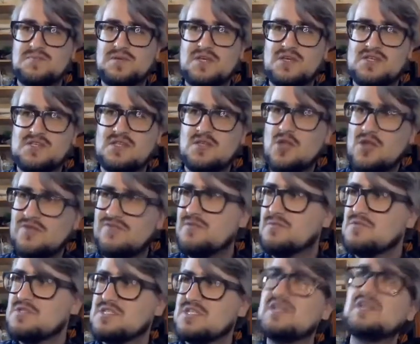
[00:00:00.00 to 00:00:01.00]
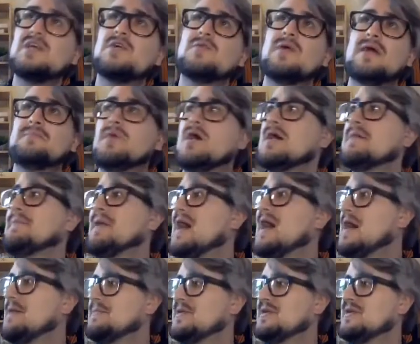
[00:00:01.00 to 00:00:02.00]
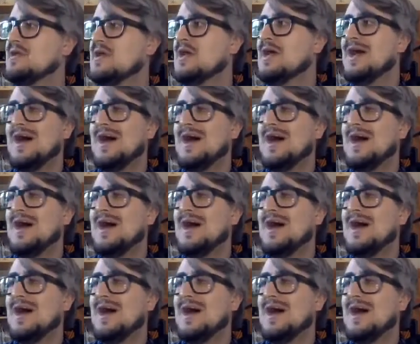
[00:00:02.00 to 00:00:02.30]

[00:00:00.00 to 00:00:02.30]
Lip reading: because a lot of them were sitting around my apartment,